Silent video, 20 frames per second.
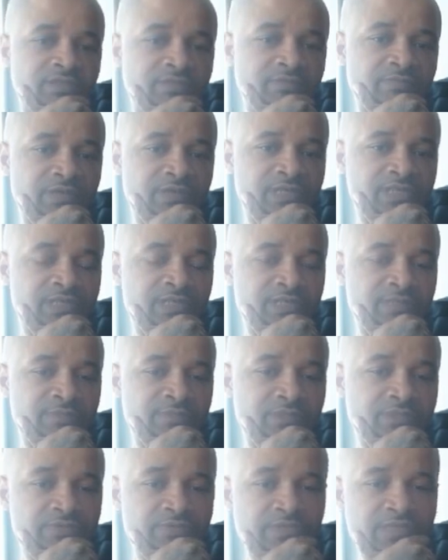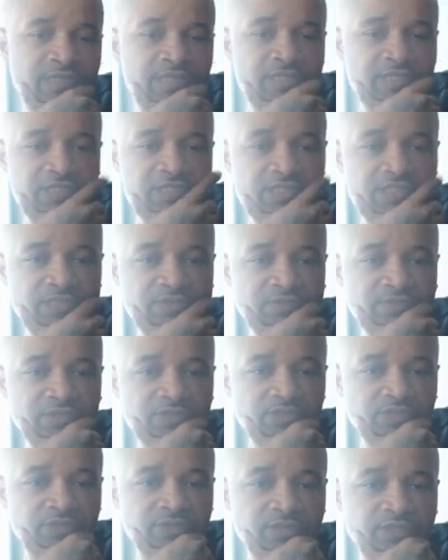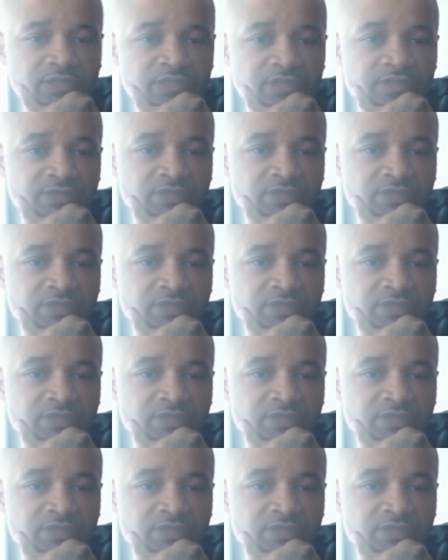He's messing up no, his relationship yeah, with Jordan.